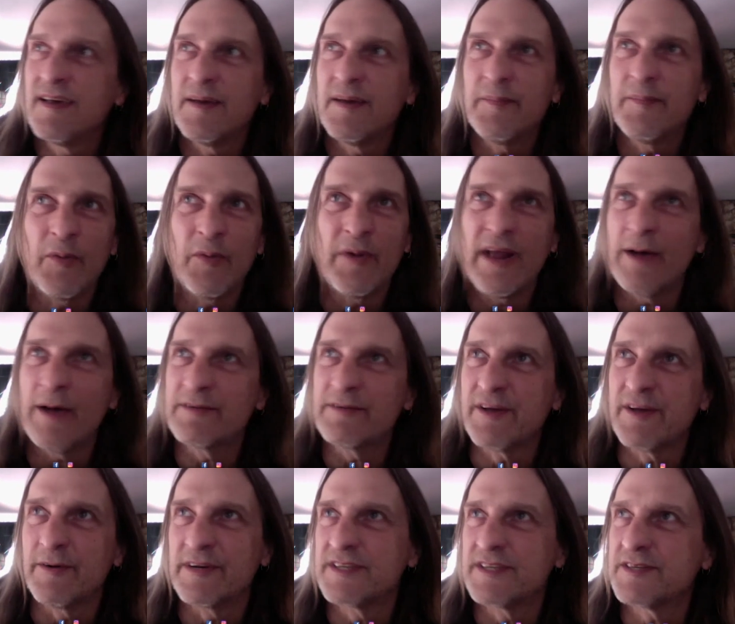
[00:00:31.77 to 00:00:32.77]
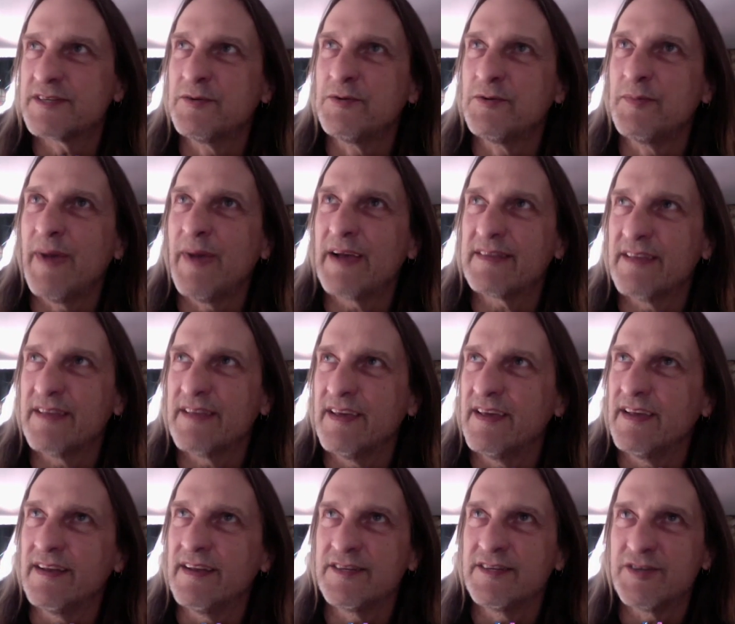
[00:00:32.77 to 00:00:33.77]
But when I was going to school back
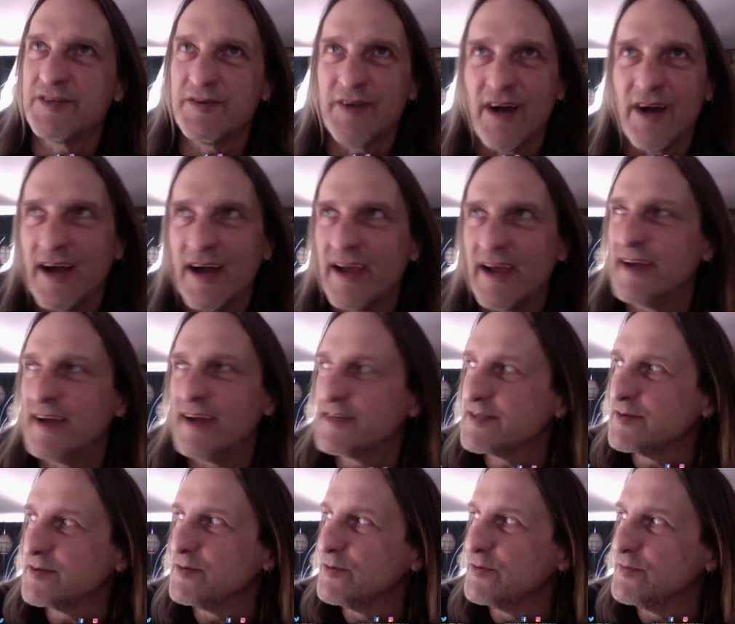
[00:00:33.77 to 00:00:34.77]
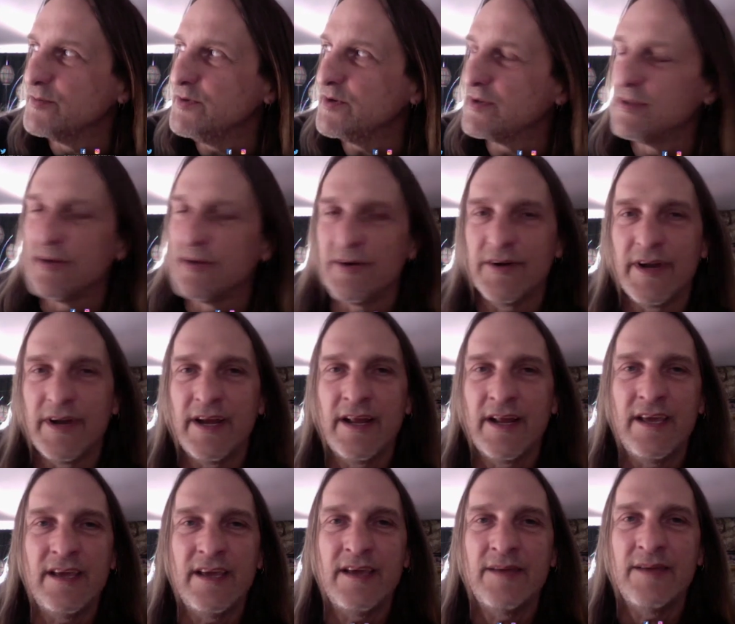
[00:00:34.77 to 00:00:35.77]
then, junior high, high school, you could learn
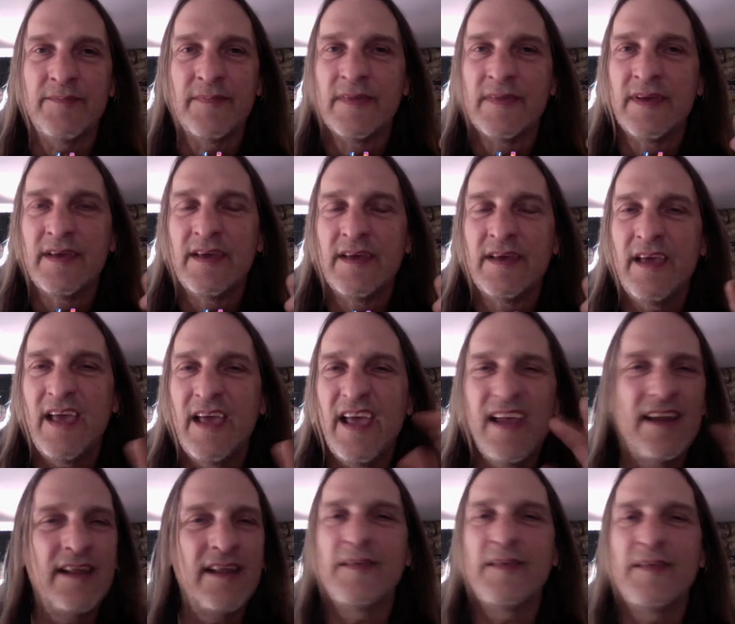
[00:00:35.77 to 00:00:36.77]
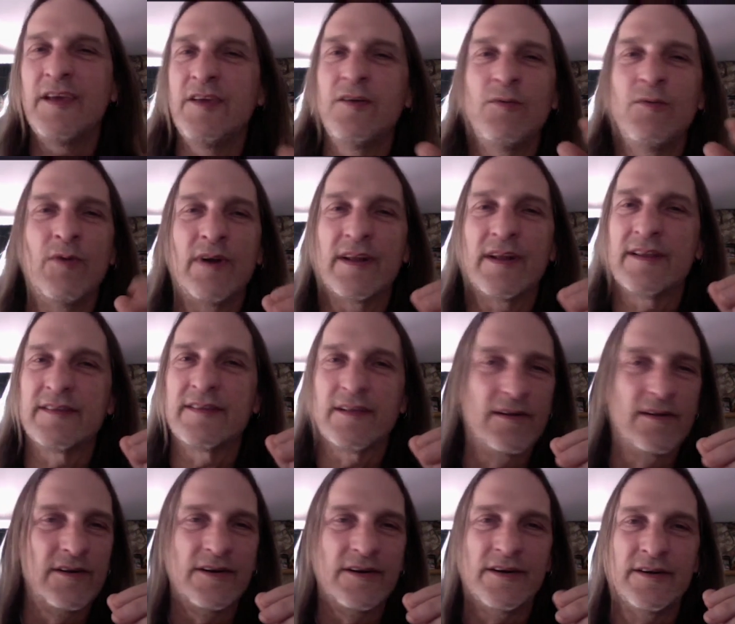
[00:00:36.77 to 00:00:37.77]
any anything you wanted to
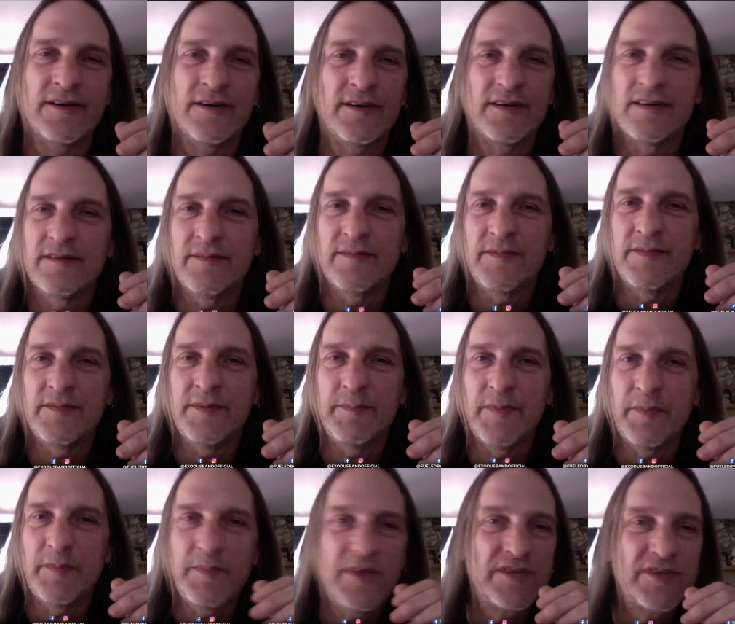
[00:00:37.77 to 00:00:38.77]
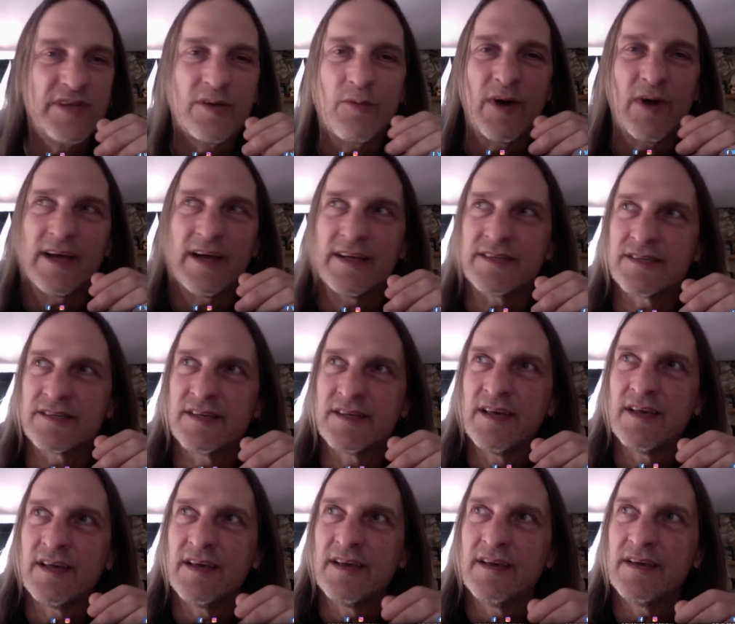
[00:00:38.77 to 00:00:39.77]
learn music wise
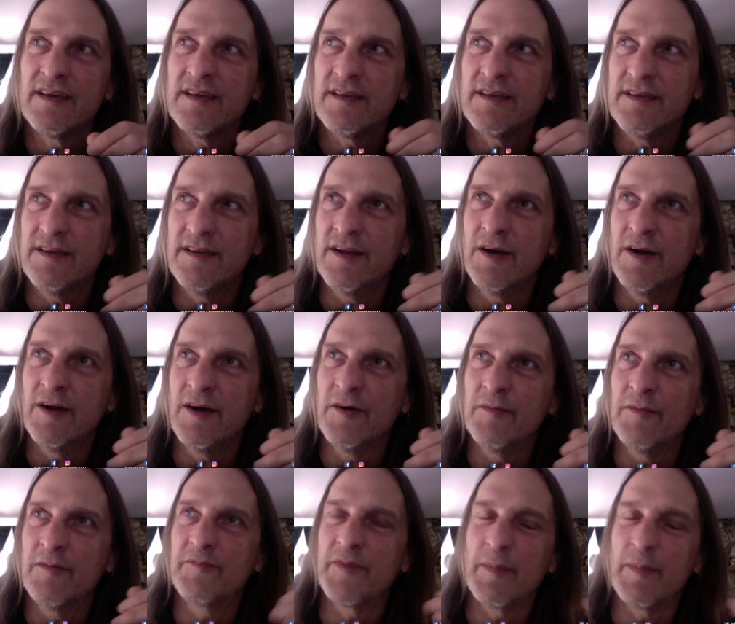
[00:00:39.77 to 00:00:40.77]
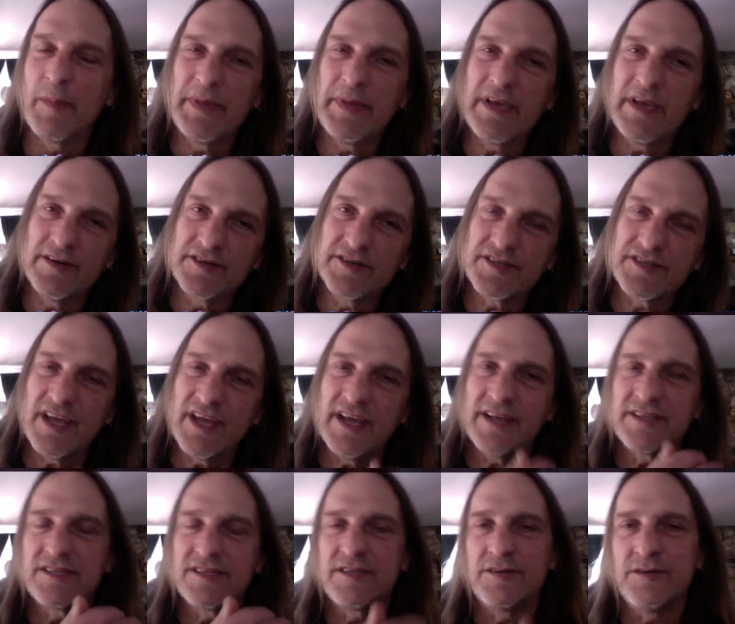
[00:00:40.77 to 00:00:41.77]
you know from a beginner
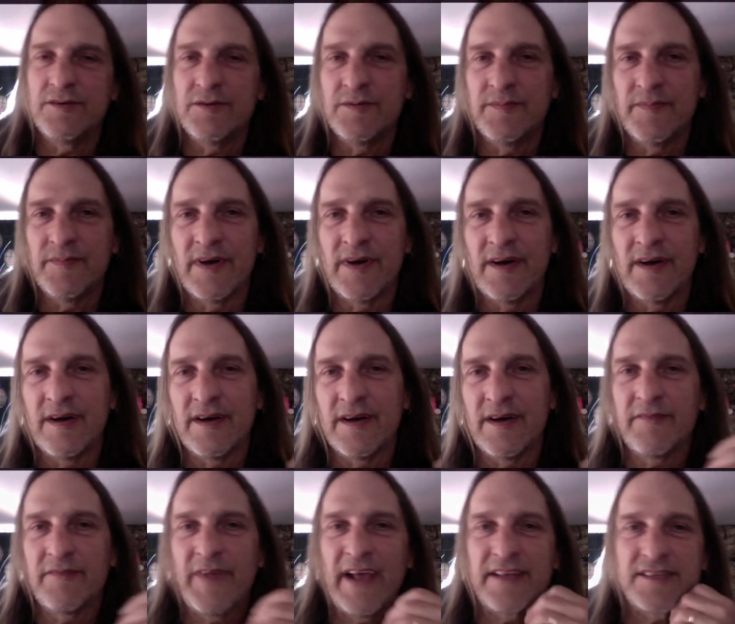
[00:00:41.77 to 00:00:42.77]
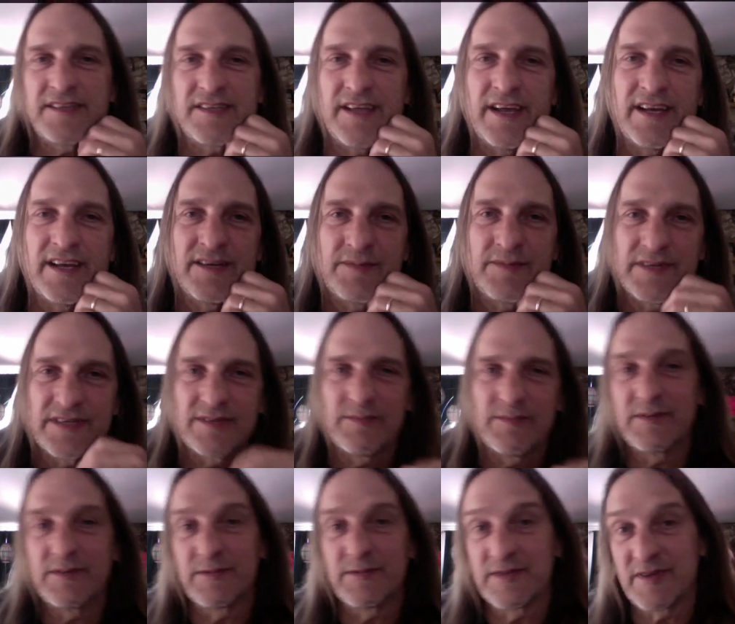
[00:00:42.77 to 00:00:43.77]
stage to uh, advanced stage which
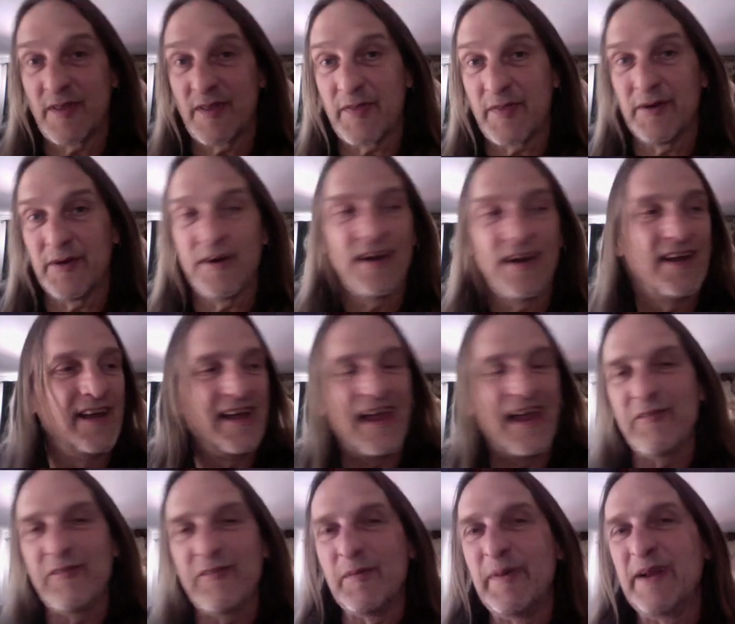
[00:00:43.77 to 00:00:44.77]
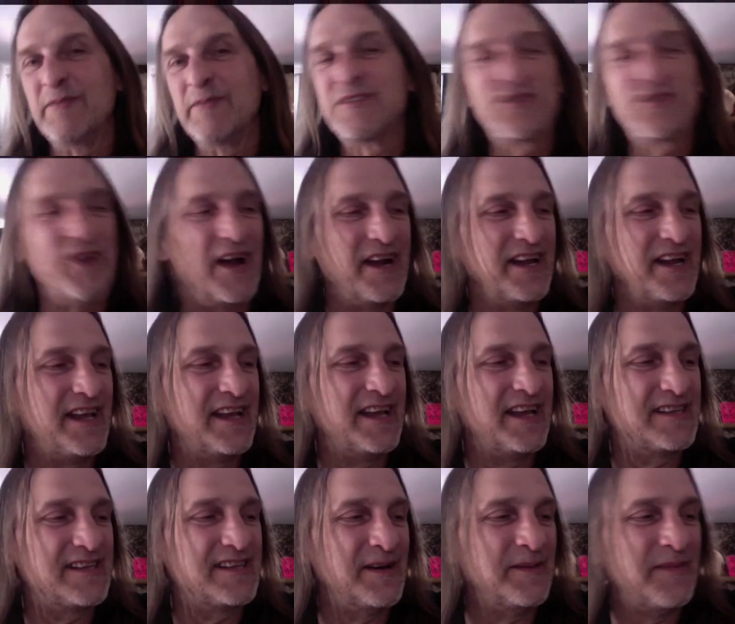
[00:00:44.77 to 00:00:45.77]
which was the third everybody was trying to get
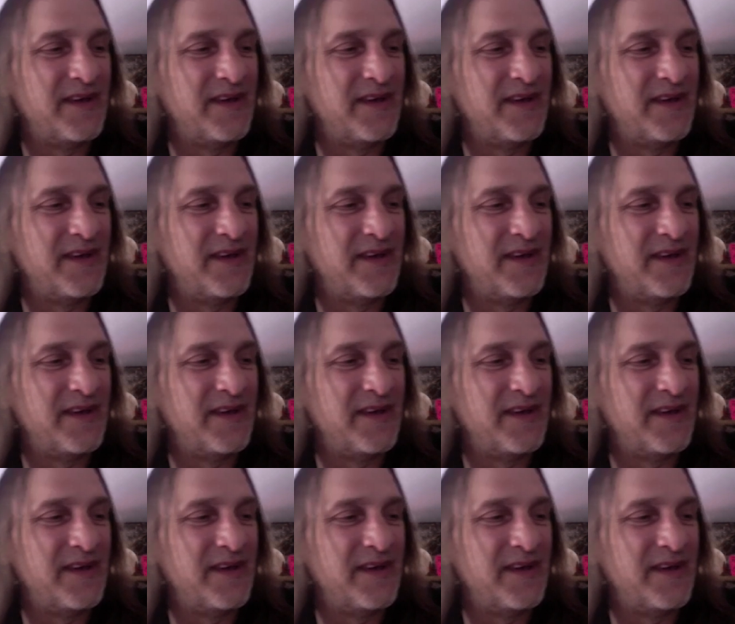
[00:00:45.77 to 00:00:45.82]
to